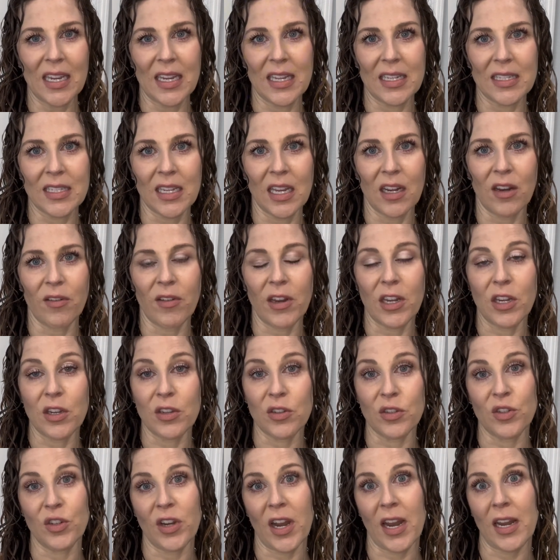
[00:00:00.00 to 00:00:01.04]
It's gonna
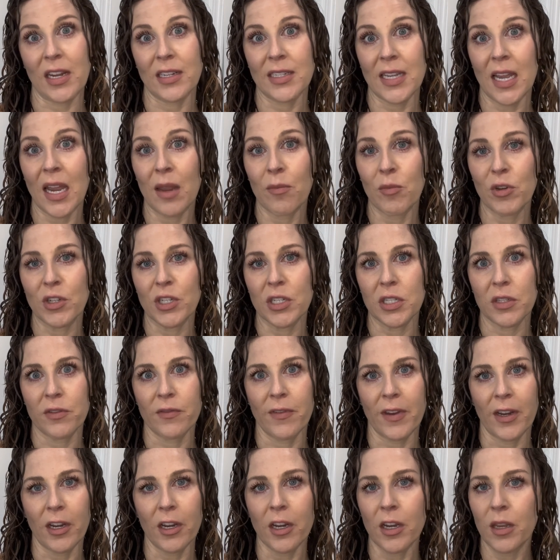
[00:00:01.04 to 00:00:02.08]
reduce drying time, which is
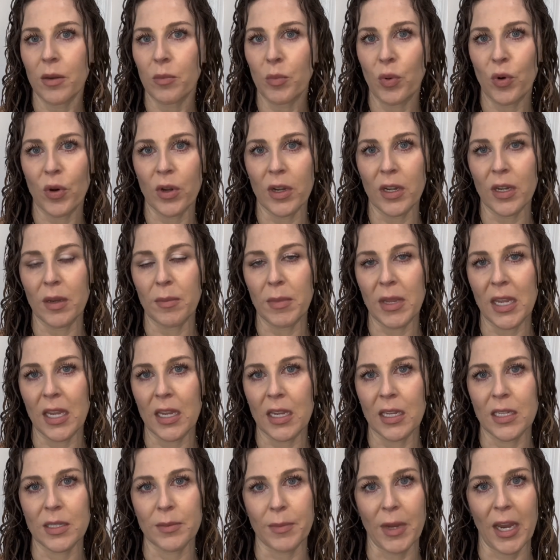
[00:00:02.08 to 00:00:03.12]
very important to me
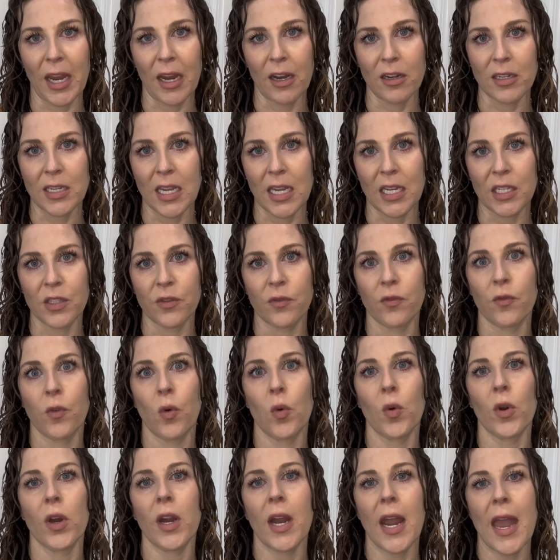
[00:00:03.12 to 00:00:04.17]
because my hair takes
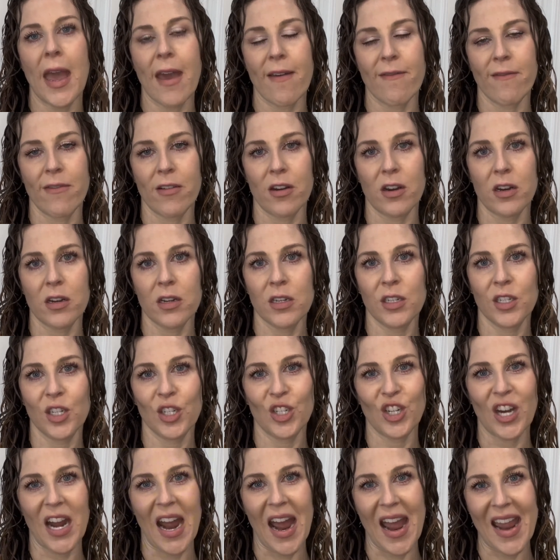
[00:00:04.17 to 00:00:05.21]
forever to
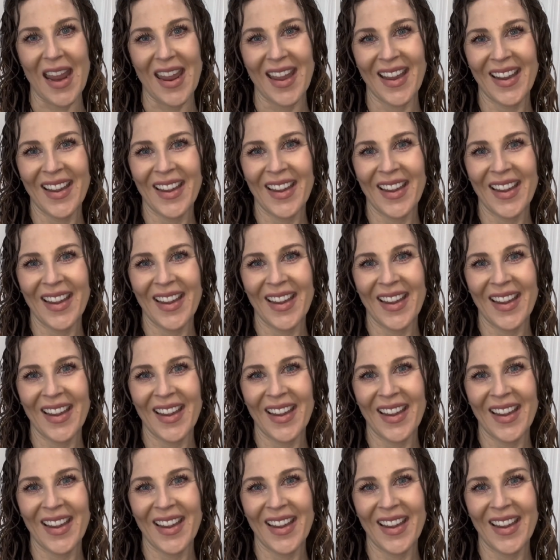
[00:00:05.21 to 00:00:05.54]
dry.